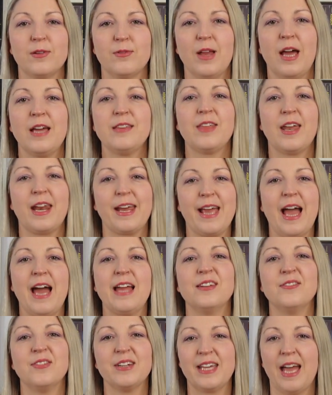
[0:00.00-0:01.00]
of light that I
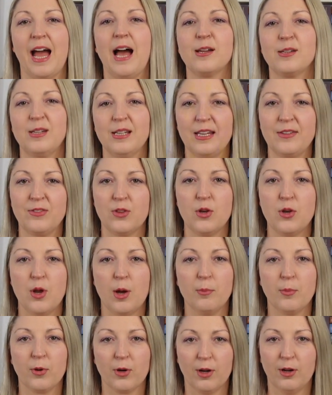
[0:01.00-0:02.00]
can't even calculate the
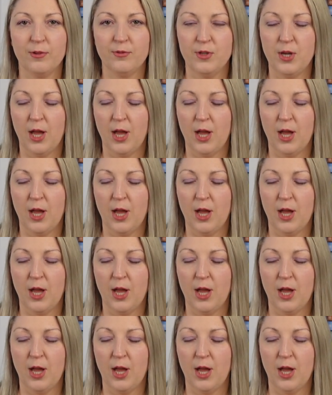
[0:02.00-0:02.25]
number of